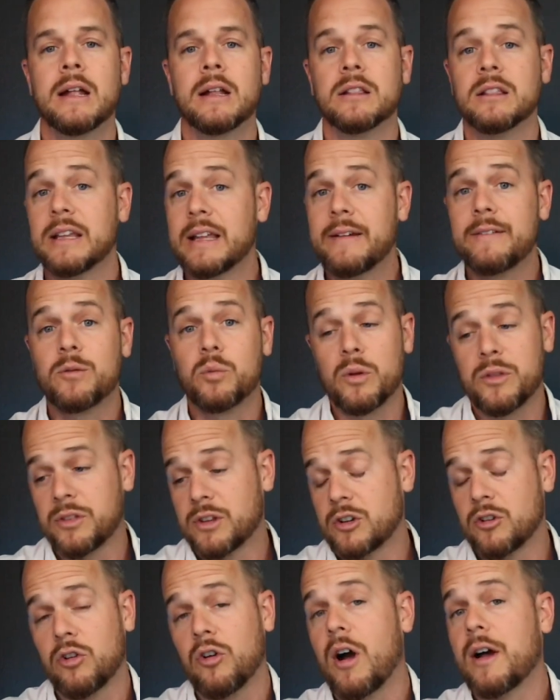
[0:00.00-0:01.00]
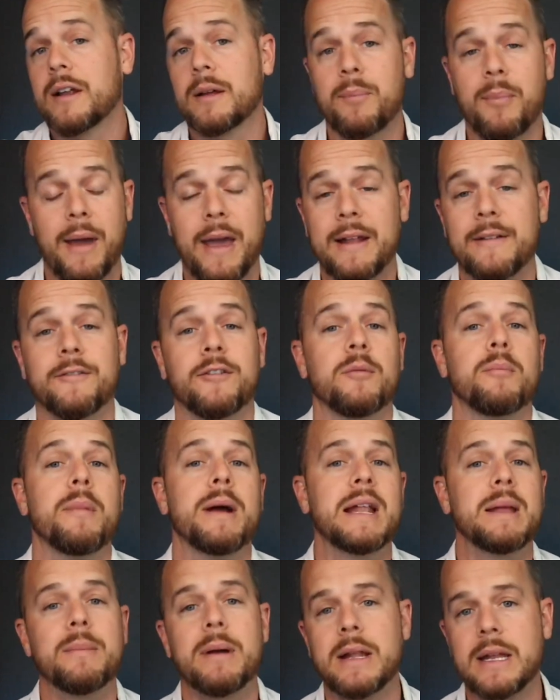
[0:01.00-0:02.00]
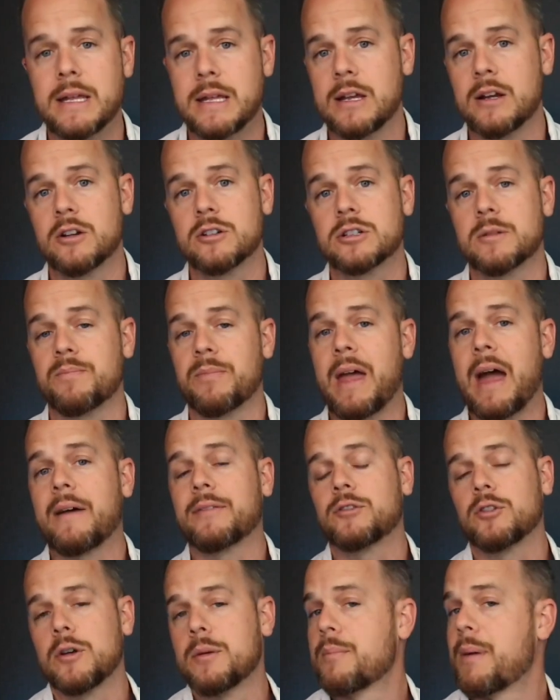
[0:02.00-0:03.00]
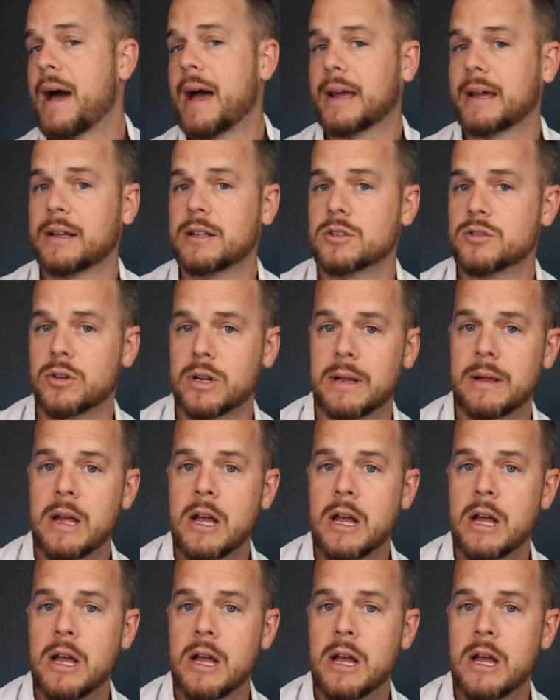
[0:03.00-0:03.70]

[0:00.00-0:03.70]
lived with chronic pain for many, many years after a back injury.